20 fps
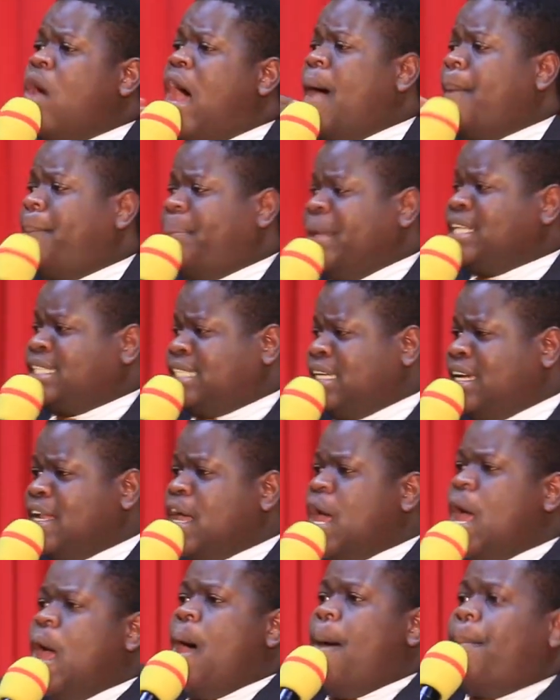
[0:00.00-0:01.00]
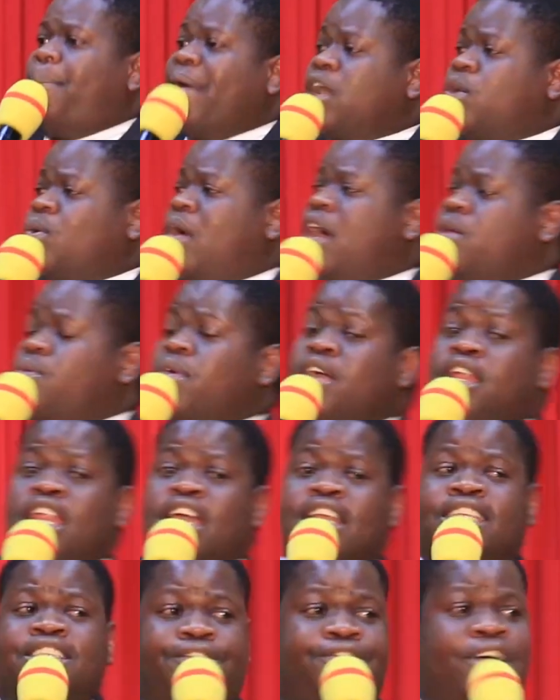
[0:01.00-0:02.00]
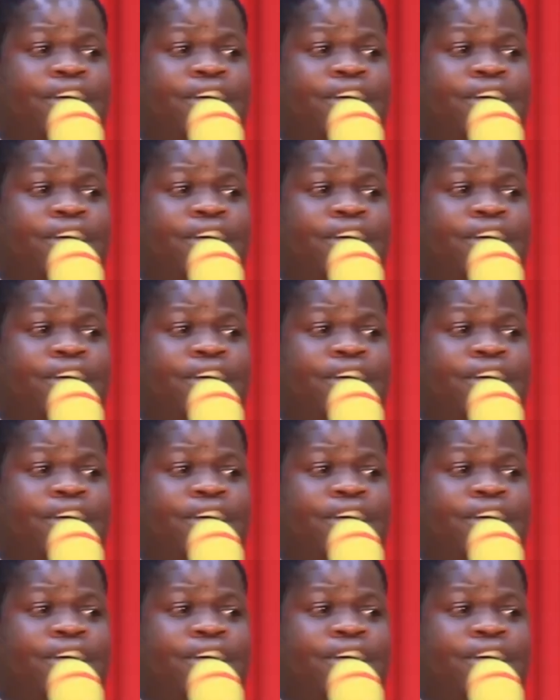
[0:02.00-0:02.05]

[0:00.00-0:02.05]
who are beaten. But when we reach